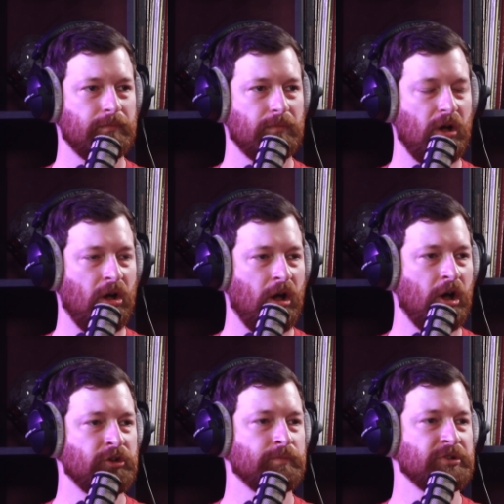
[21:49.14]

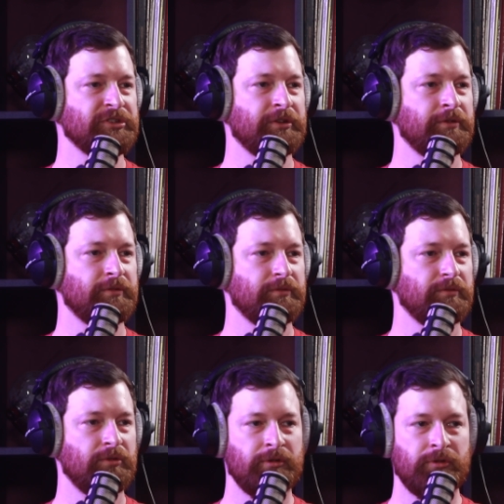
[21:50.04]
100%
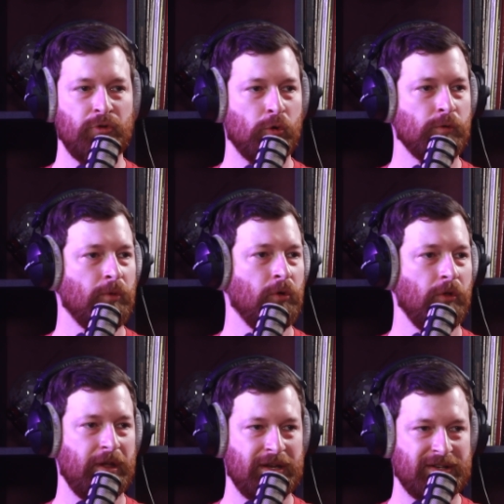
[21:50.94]
normal
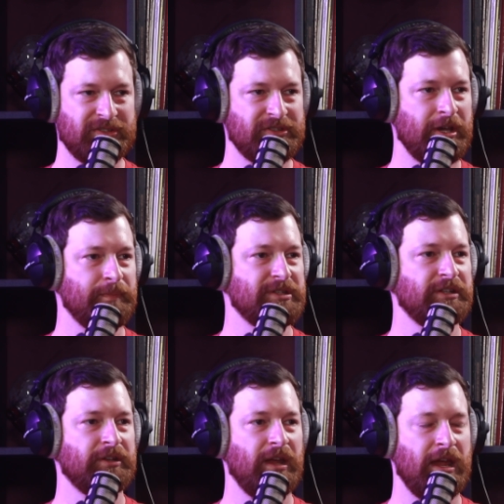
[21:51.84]
and
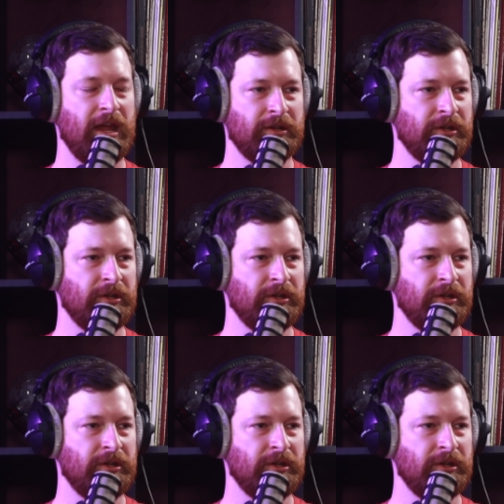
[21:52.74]
accepted and